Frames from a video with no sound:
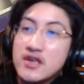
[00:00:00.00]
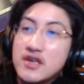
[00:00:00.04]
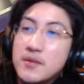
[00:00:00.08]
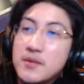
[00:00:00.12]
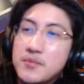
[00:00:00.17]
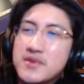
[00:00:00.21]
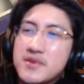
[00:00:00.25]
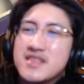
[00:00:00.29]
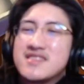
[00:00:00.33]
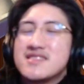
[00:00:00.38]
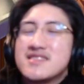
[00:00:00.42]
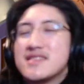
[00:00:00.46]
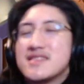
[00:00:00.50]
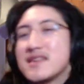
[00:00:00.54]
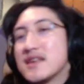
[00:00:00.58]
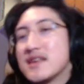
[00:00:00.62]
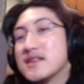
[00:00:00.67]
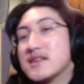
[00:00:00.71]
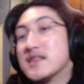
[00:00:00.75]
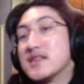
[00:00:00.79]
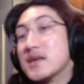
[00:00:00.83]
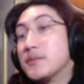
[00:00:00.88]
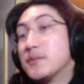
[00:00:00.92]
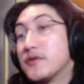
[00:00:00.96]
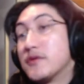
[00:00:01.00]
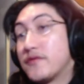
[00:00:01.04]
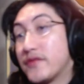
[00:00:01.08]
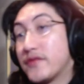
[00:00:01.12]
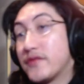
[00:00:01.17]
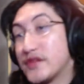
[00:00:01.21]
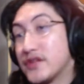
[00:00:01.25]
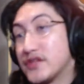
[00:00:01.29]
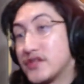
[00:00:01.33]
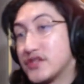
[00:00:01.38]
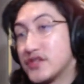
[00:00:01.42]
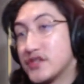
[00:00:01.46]
but this is like a double
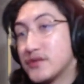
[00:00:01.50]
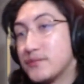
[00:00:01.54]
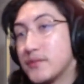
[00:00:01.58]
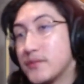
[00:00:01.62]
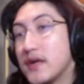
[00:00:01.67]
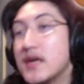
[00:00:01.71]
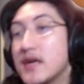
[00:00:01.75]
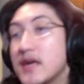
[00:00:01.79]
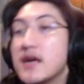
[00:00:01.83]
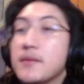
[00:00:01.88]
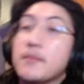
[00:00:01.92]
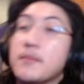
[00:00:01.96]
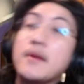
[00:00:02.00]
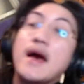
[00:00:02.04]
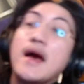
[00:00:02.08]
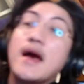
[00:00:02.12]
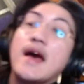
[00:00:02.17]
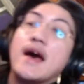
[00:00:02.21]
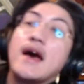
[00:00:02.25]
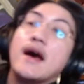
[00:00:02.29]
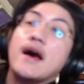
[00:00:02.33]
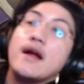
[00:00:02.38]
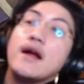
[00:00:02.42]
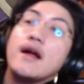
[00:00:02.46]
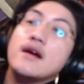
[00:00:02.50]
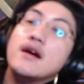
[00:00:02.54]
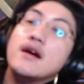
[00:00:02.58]
finisher. Man,